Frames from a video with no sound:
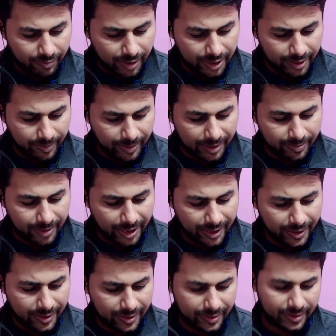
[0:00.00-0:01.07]
multiplied
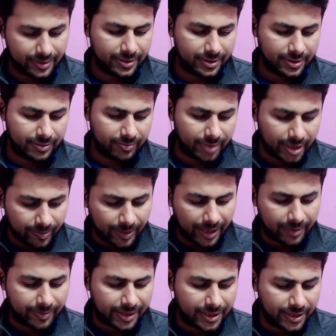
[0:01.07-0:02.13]
by
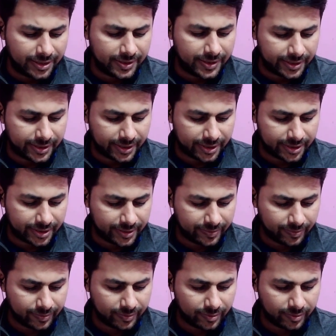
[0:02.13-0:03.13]
this distance.